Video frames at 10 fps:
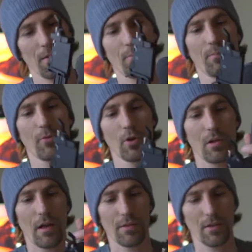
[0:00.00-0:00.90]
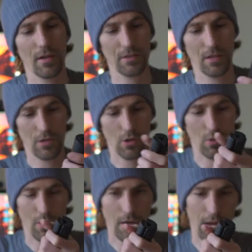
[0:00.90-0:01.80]
you do it like this, and then
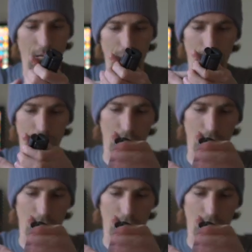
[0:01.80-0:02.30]
you're kind of